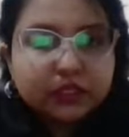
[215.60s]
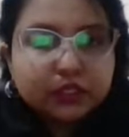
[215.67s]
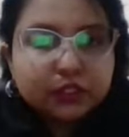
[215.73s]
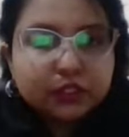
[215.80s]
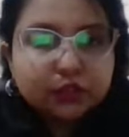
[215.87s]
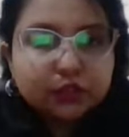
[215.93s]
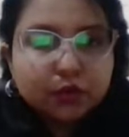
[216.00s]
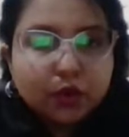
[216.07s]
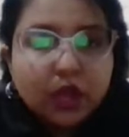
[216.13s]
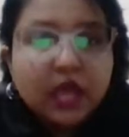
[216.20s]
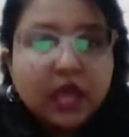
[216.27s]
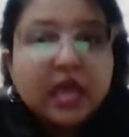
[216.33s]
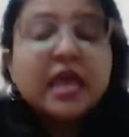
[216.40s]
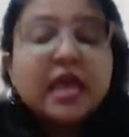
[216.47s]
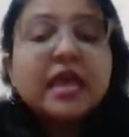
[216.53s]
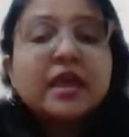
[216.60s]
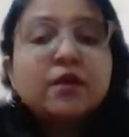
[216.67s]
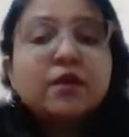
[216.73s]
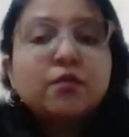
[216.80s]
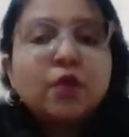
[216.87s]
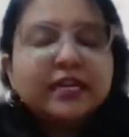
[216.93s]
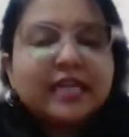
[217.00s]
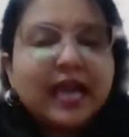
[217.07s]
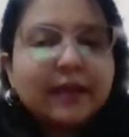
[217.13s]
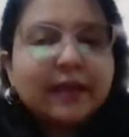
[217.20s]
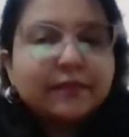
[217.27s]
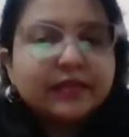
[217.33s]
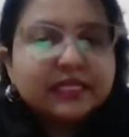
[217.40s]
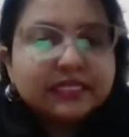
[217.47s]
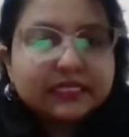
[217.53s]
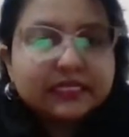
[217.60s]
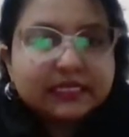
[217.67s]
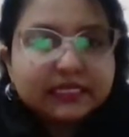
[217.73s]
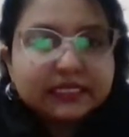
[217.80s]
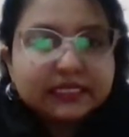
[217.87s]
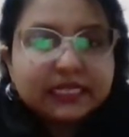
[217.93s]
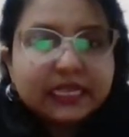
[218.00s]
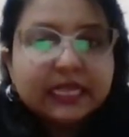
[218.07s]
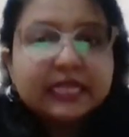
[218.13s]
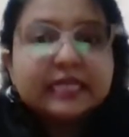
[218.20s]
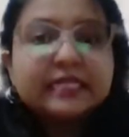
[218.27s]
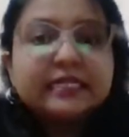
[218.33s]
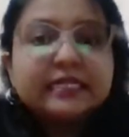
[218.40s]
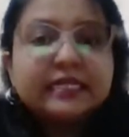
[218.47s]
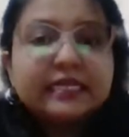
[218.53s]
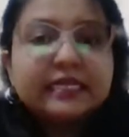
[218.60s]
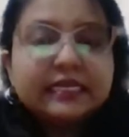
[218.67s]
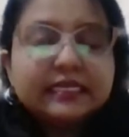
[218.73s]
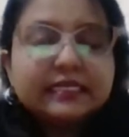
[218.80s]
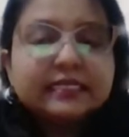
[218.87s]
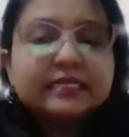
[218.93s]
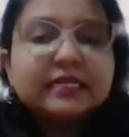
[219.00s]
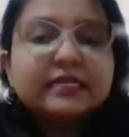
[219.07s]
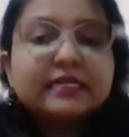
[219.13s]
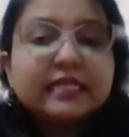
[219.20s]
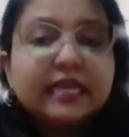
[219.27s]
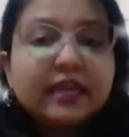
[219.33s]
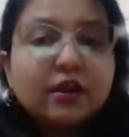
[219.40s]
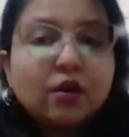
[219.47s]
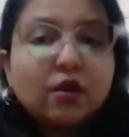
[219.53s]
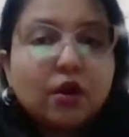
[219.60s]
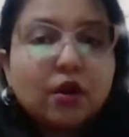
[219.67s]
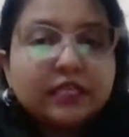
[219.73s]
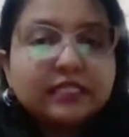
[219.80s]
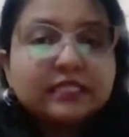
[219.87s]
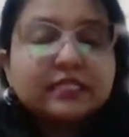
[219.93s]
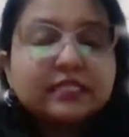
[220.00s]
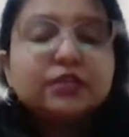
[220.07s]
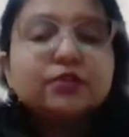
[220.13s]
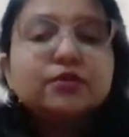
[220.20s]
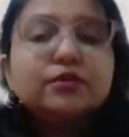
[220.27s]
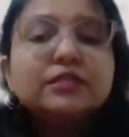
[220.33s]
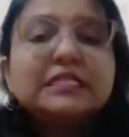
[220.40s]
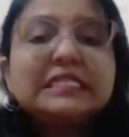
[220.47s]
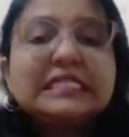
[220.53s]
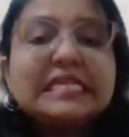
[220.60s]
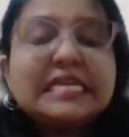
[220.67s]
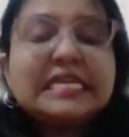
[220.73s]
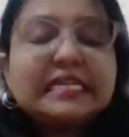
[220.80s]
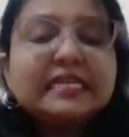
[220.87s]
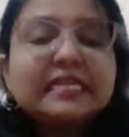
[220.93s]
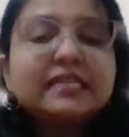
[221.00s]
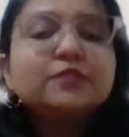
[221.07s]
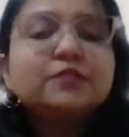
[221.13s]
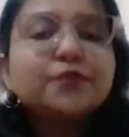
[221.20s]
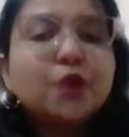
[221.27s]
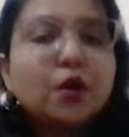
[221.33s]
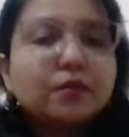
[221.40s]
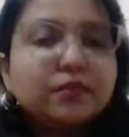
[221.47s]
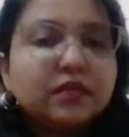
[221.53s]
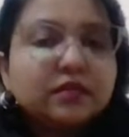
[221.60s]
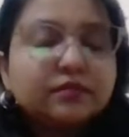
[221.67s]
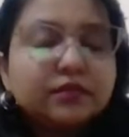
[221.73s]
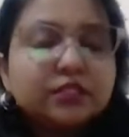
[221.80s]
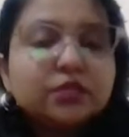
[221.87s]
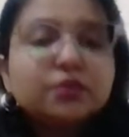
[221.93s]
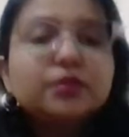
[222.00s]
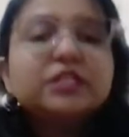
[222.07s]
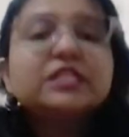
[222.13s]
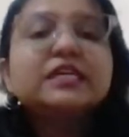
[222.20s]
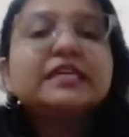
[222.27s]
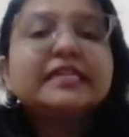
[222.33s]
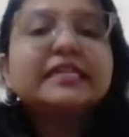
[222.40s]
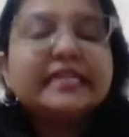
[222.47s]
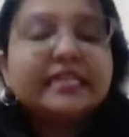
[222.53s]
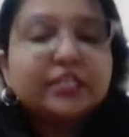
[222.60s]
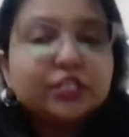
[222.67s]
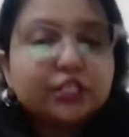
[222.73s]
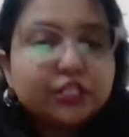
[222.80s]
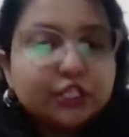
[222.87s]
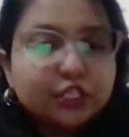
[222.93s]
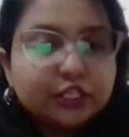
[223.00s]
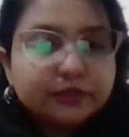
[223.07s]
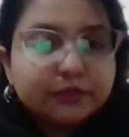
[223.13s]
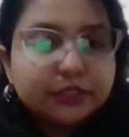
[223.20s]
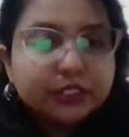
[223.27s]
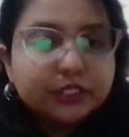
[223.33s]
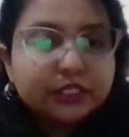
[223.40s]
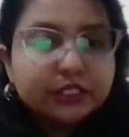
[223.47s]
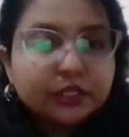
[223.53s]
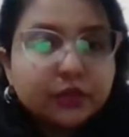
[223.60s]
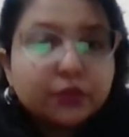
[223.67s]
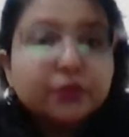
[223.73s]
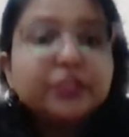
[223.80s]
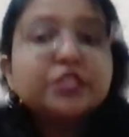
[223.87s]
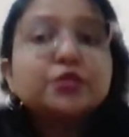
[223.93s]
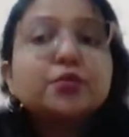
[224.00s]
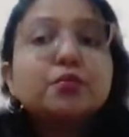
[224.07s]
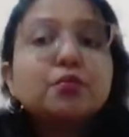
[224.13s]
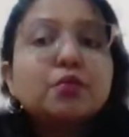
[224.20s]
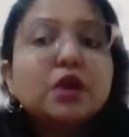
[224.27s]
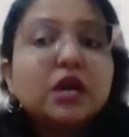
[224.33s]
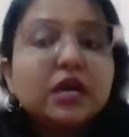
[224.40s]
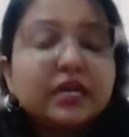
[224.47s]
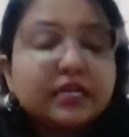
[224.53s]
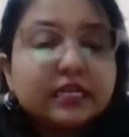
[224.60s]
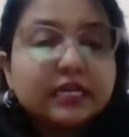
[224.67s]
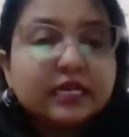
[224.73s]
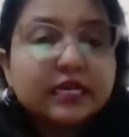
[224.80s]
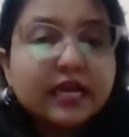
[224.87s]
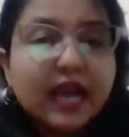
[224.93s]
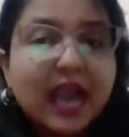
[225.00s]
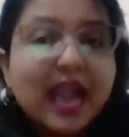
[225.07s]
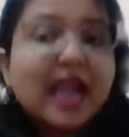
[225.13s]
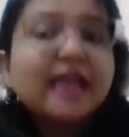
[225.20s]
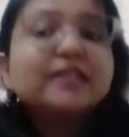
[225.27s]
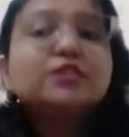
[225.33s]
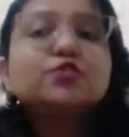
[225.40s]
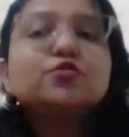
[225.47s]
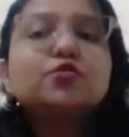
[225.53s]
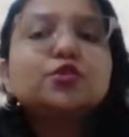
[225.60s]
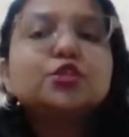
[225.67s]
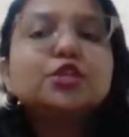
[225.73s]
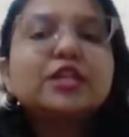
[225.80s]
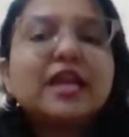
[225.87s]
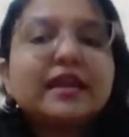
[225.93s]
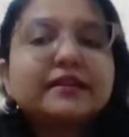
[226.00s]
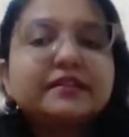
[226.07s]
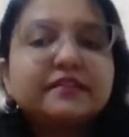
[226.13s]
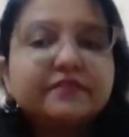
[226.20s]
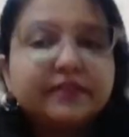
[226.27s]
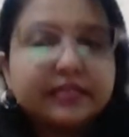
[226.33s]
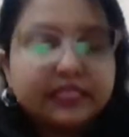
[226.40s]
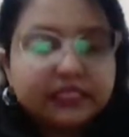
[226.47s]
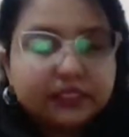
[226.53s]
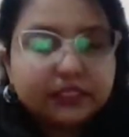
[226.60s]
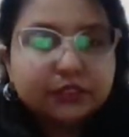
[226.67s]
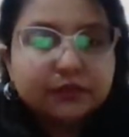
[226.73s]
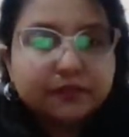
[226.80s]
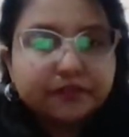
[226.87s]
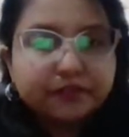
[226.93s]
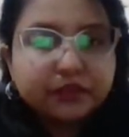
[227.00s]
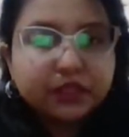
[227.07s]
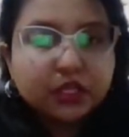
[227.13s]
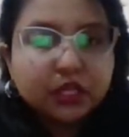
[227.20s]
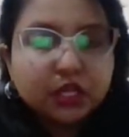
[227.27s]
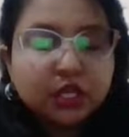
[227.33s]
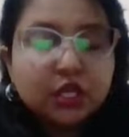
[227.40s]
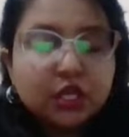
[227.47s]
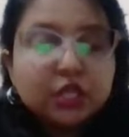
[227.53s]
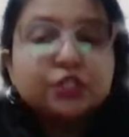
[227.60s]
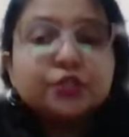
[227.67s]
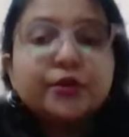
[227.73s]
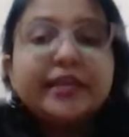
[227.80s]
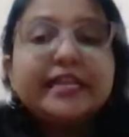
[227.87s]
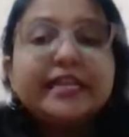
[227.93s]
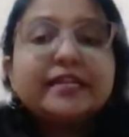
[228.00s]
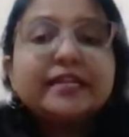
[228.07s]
So what happens is these they cause serious problems with relationships, with work, and social activities. So